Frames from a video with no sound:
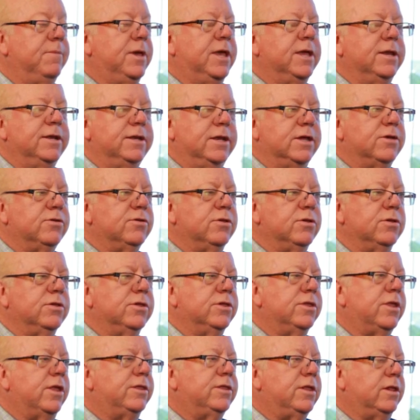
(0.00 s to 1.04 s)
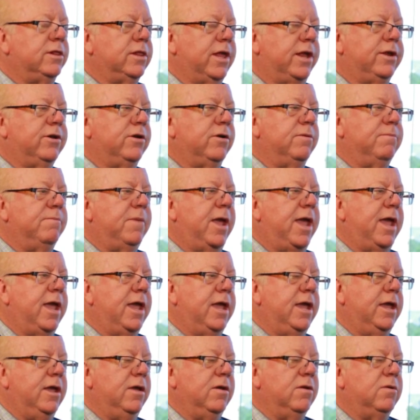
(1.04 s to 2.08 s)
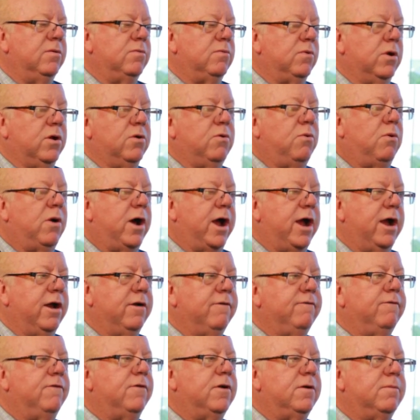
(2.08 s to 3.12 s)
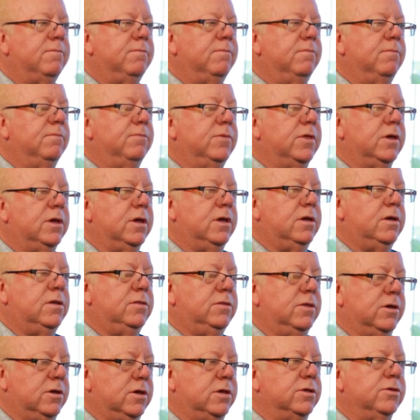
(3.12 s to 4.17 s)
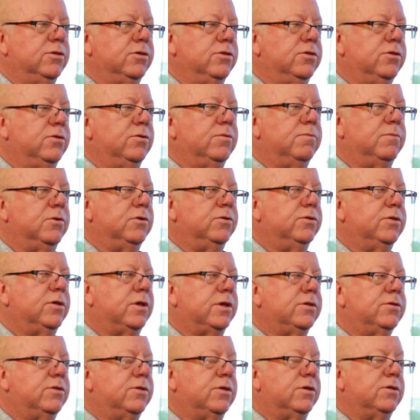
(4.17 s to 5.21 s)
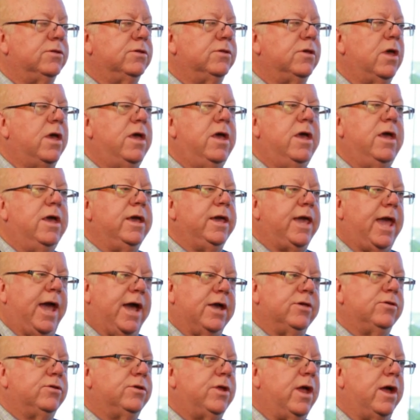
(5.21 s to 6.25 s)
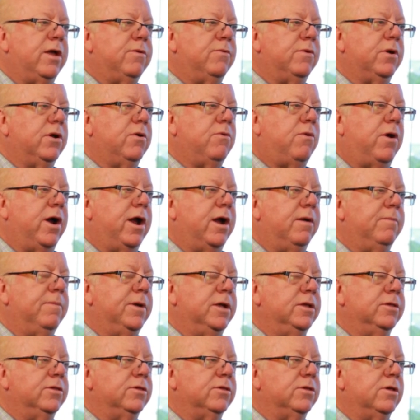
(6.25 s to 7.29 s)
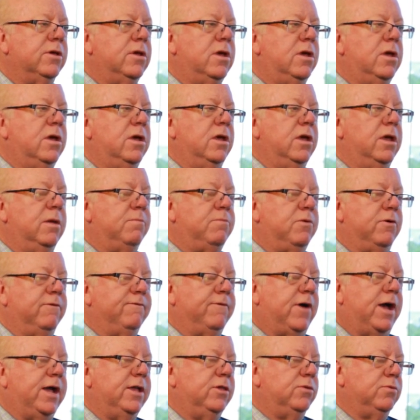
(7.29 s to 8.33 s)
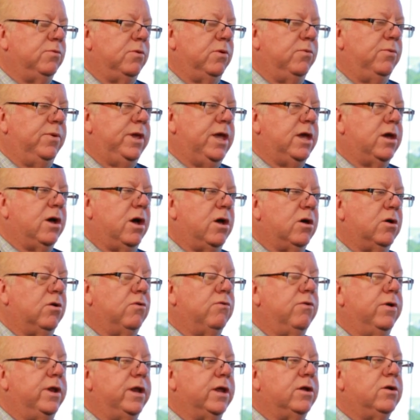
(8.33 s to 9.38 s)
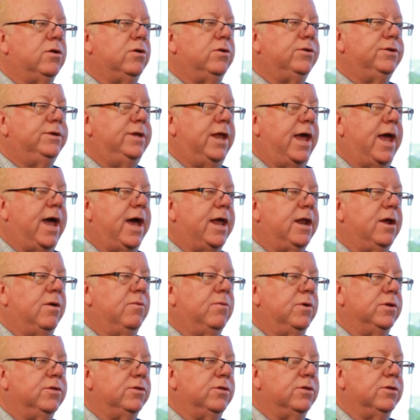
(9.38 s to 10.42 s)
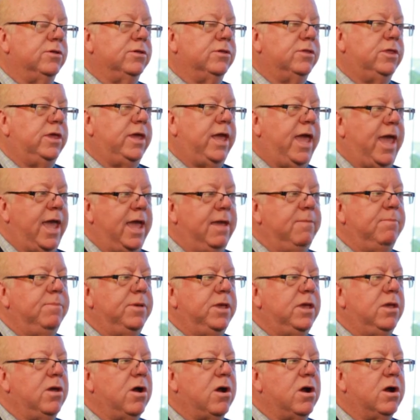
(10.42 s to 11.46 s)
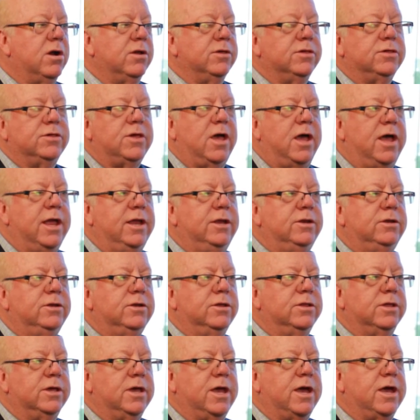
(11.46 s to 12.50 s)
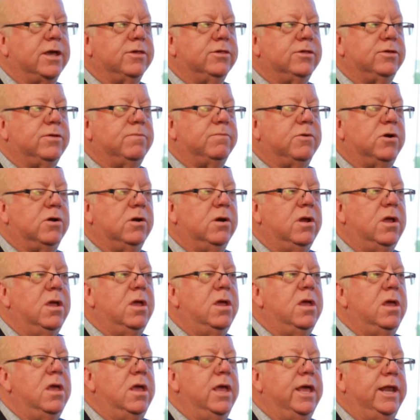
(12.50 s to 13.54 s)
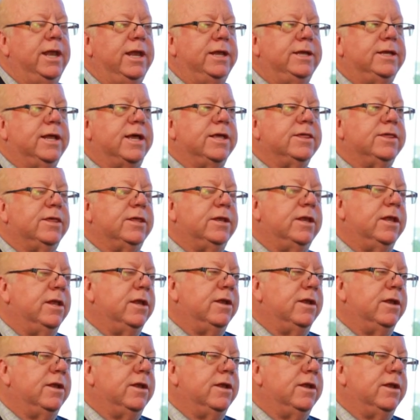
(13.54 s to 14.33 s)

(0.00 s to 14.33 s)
conditions that the lender may require from the consumer, such as cash down requirements. It provides what we call critical data, which is the APR assigned to the customer. And it does it in